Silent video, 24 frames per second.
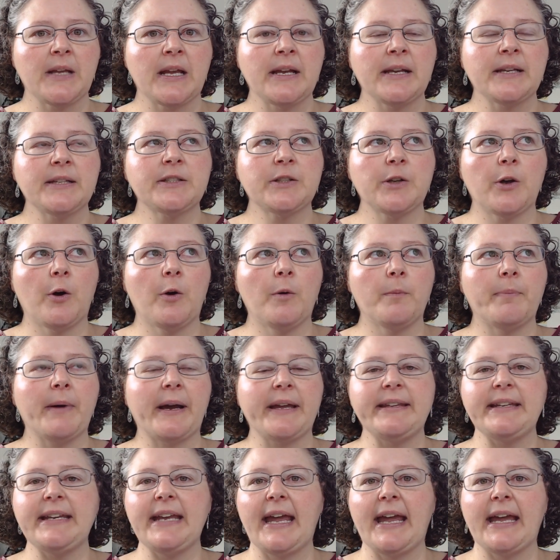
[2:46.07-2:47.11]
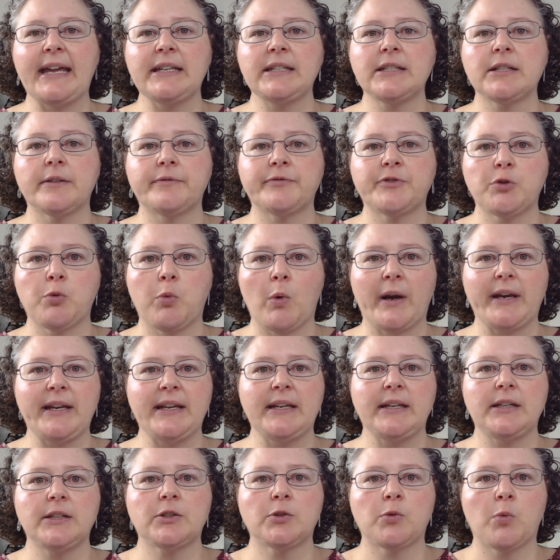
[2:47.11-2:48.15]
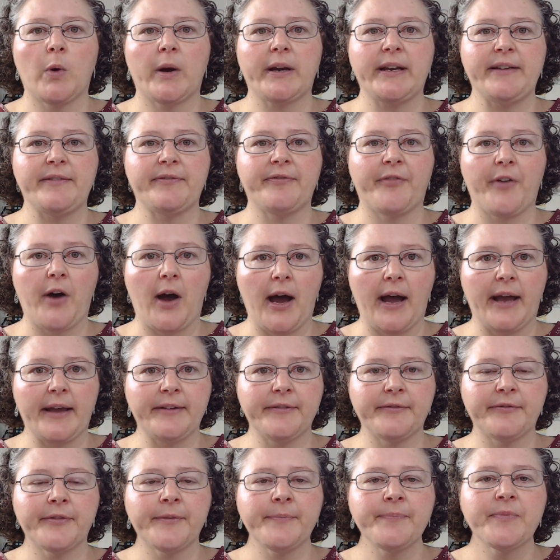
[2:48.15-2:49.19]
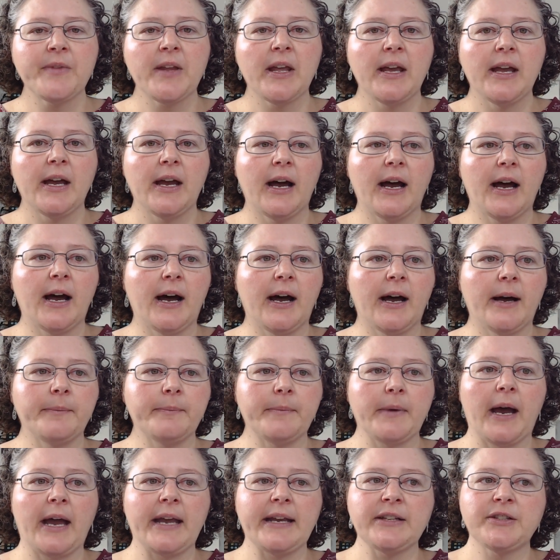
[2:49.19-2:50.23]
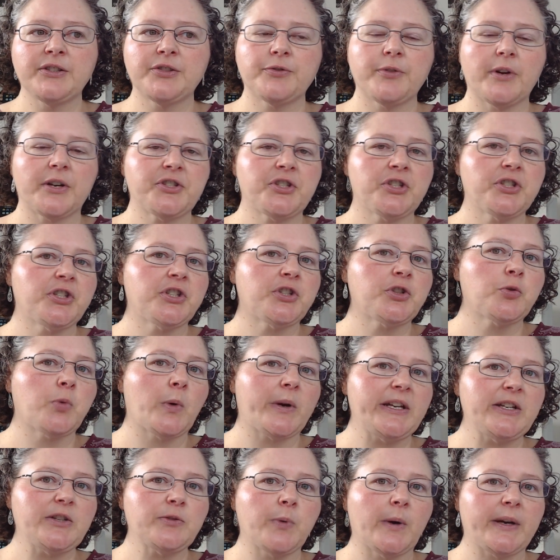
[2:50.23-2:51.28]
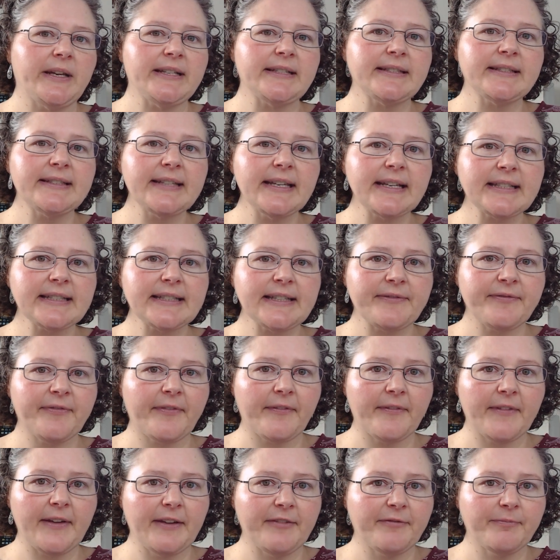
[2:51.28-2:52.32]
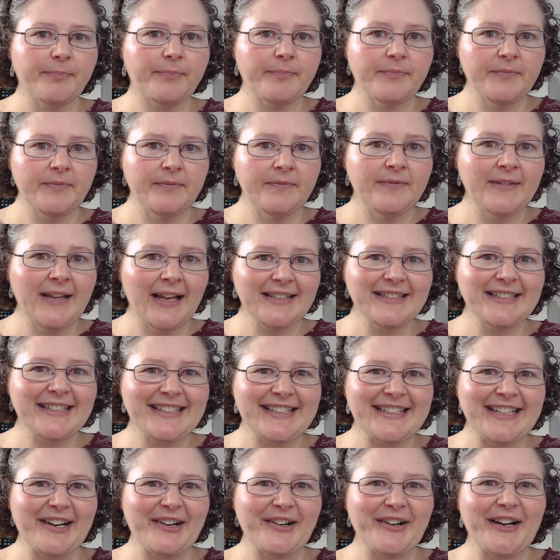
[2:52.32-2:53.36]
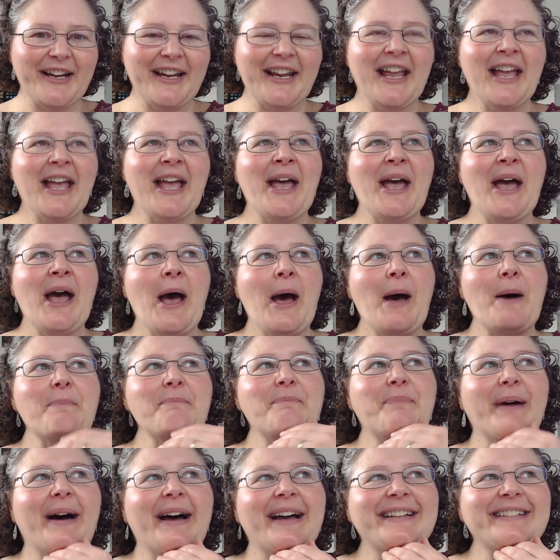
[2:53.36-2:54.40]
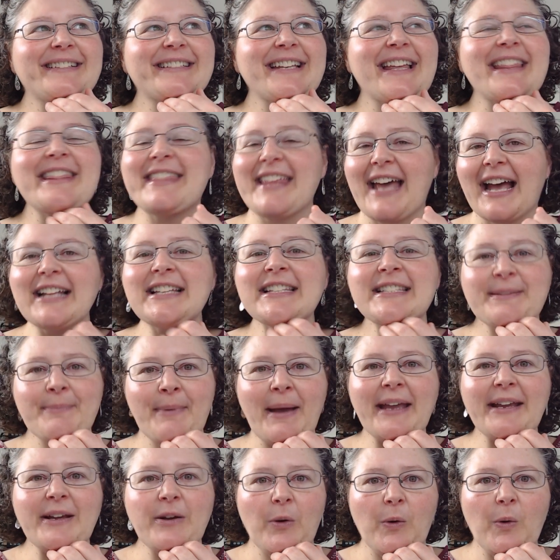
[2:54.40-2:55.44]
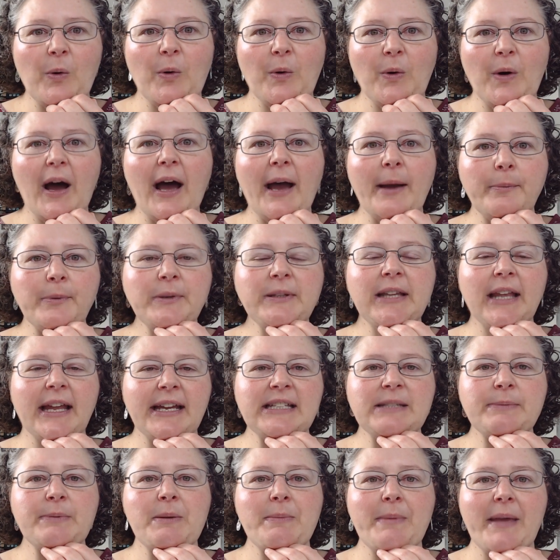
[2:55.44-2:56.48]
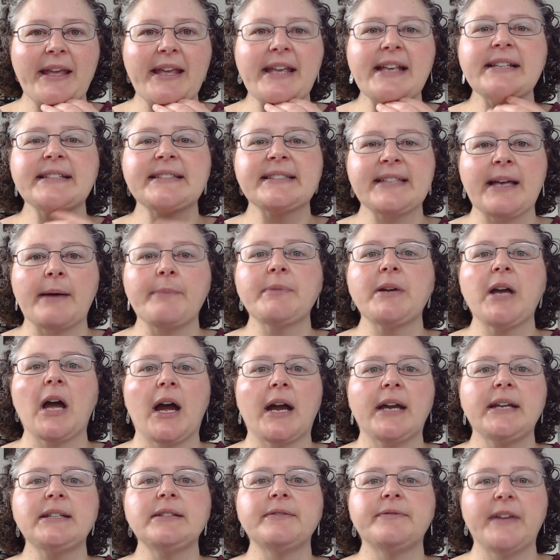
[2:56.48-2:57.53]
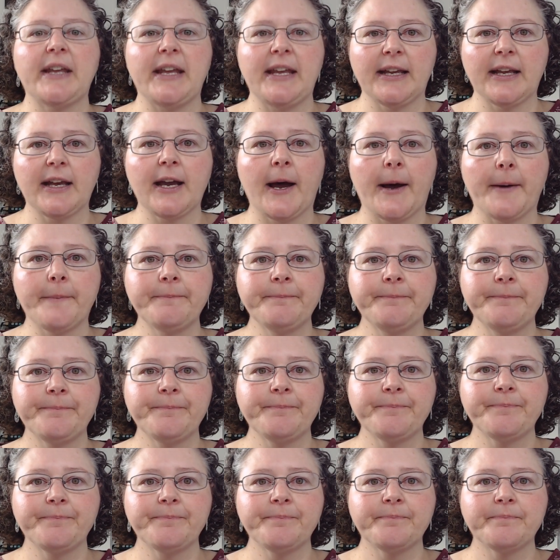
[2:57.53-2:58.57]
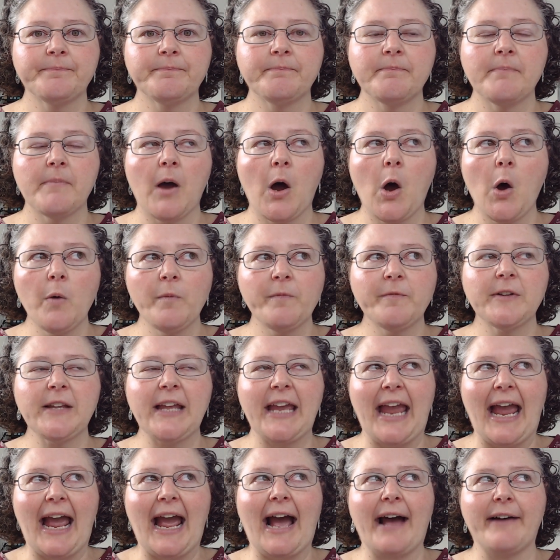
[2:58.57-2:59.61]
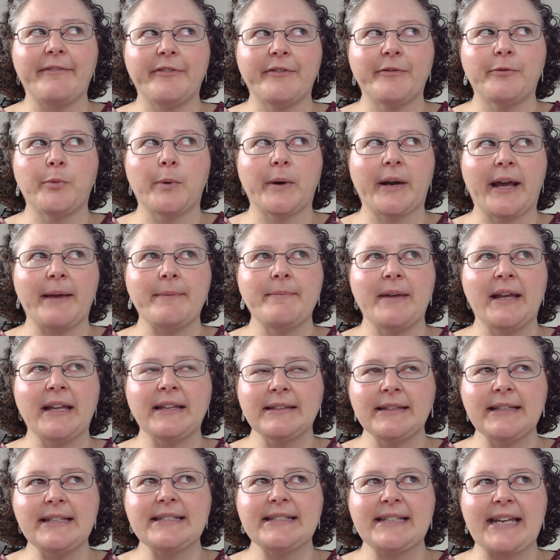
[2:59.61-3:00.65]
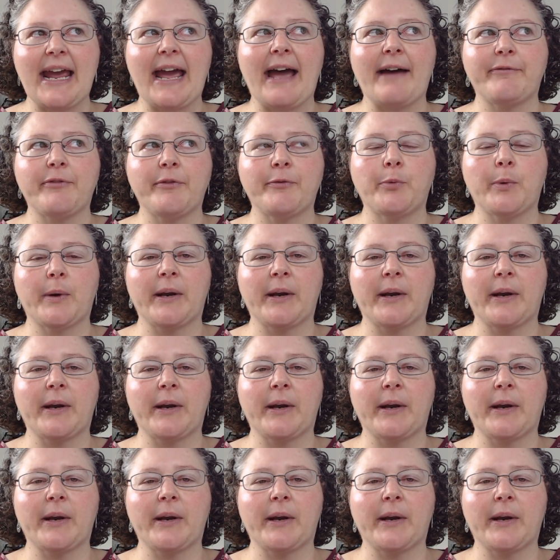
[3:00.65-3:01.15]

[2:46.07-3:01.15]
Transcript: So by the end of 2025, um, I can stretch into 2026 if, if necessary, but that's my goal. I would like to be making some kind of income hopefully half of what I'm at least half of what